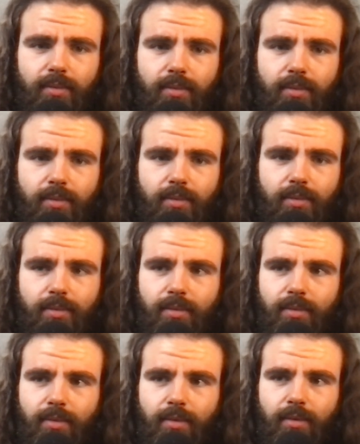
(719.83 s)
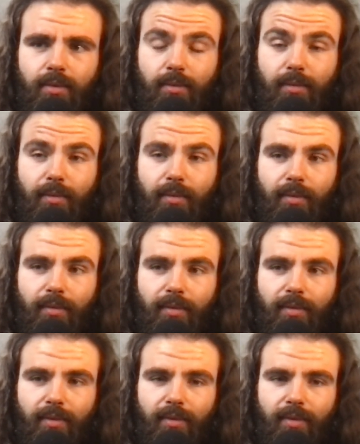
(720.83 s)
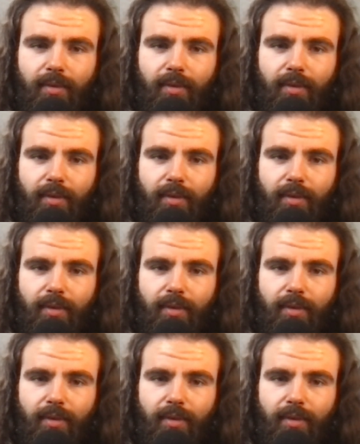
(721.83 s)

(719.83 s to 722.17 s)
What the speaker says: No one is speaking in this clip.